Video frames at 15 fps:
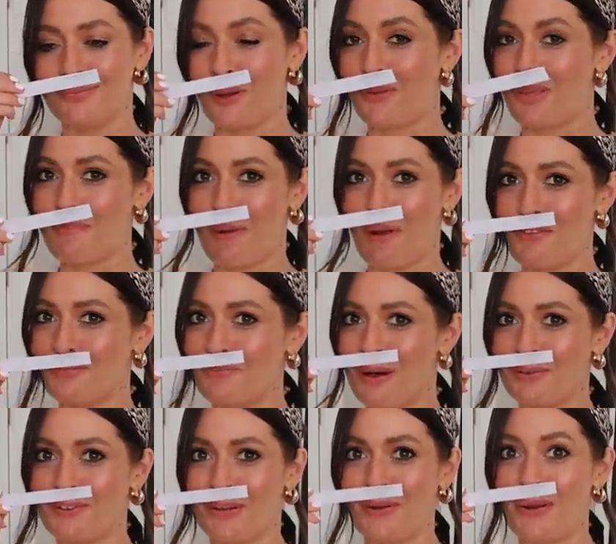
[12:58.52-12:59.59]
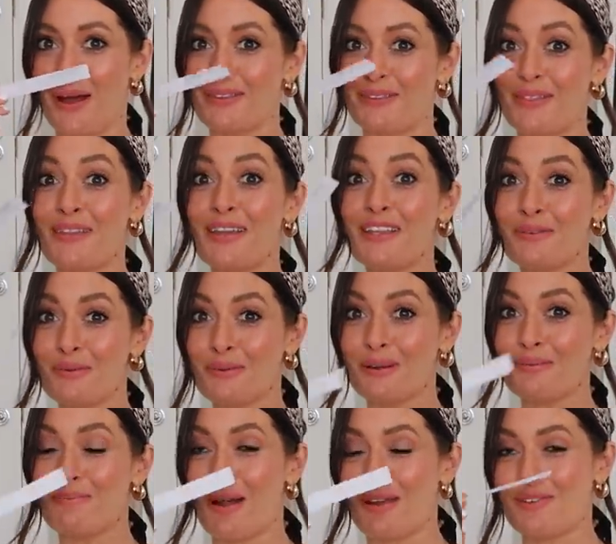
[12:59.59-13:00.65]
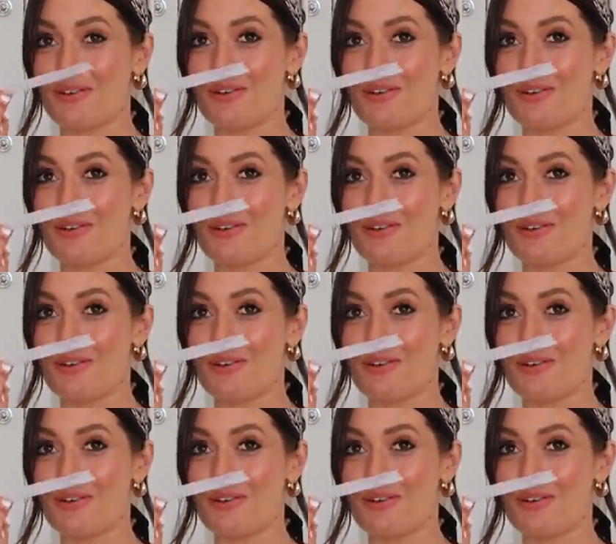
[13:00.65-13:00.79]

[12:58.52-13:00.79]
Oh, they both smell so nice. So these are my